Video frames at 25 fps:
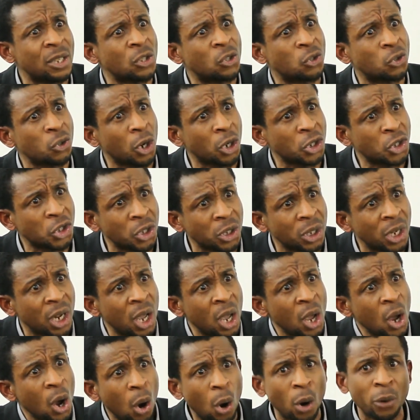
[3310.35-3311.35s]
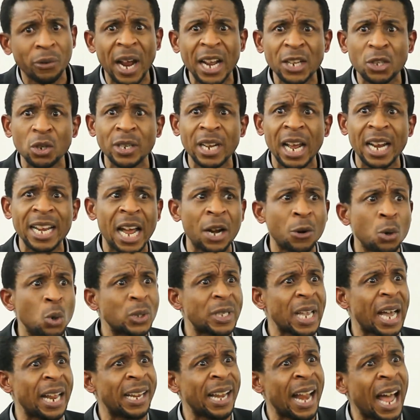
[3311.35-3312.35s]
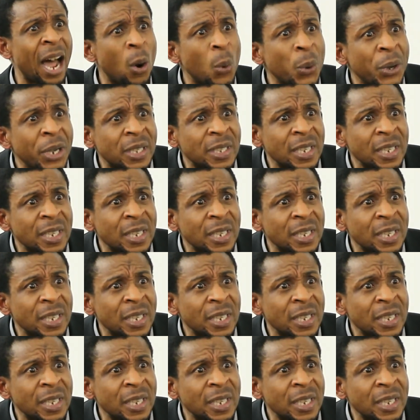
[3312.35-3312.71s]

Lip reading: destruction or right under their nose allow